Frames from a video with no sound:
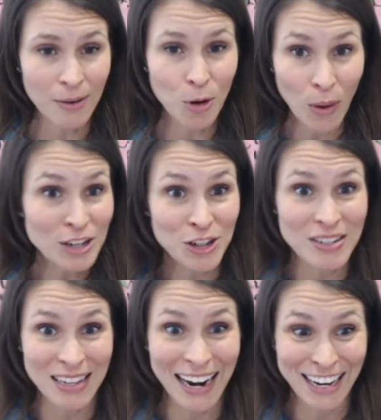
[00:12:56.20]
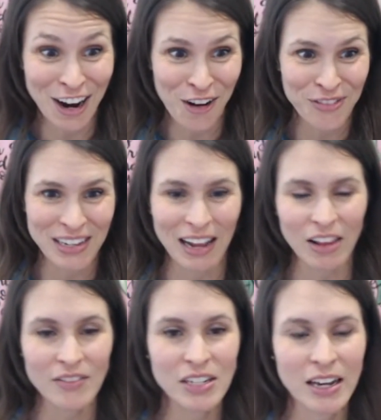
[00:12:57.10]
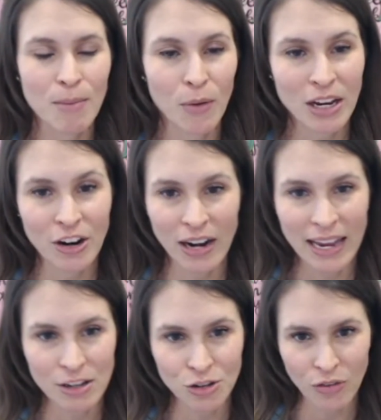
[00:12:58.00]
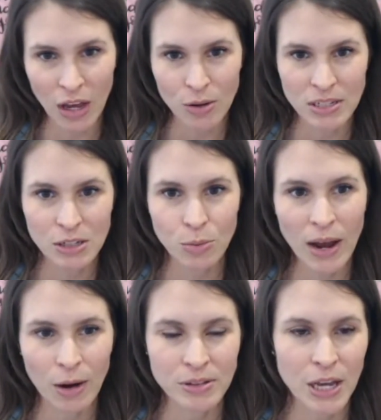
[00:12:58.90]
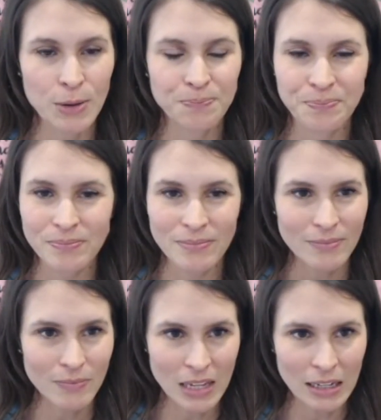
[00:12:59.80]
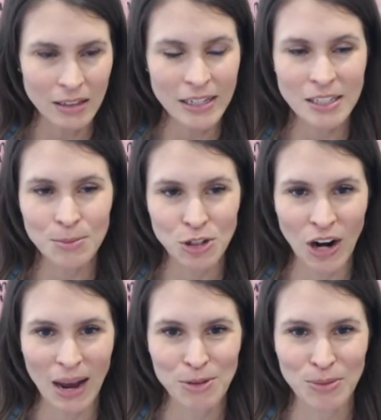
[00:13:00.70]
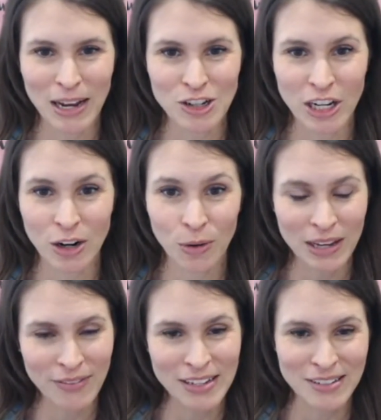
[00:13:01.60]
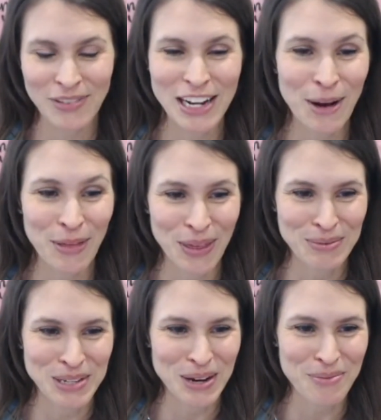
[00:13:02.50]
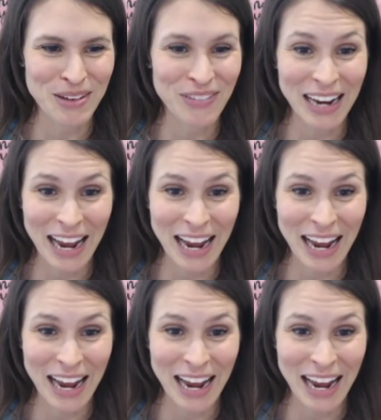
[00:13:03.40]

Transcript: questions that I get often. I love to come on here and answer those as well. So click subscribe to my channel. Give this video a thumbs up if it